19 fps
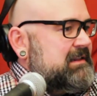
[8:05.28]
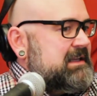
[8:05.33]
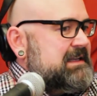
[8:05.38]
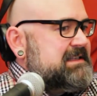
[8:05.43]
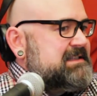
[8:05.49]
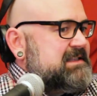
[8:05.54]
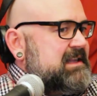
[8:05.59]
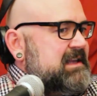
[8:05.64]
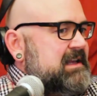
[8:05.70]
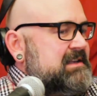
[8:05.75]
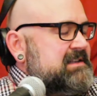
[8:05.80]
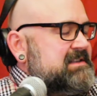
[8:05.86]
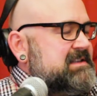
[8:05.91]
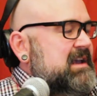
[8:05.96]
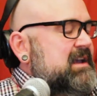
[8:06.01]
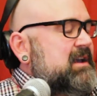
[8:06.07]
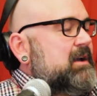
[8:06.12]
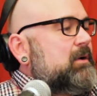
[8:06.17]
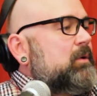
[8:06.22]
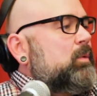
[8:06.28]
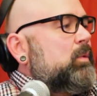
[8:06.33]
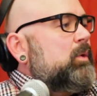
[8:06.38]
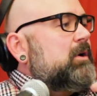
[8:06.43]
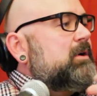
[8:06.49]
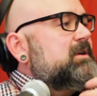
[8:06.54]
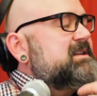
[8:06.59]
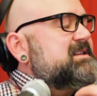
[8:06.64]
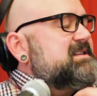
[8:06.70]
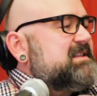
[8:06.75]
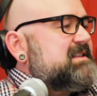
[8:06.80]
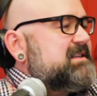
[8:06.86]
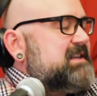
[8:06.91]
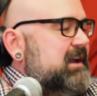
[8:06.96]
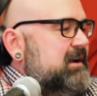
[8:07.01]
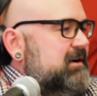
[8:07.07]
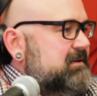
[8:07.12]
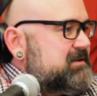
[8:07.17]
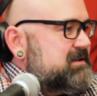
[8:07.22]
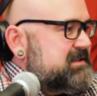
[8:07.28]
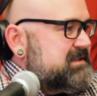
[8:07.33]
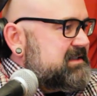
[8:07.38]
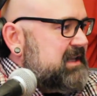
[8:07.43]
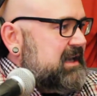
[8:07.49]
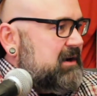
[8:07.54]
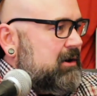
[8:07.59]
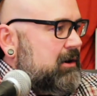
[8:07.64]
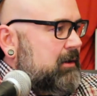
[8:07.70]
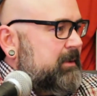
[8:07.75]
these things, we're as scared as they are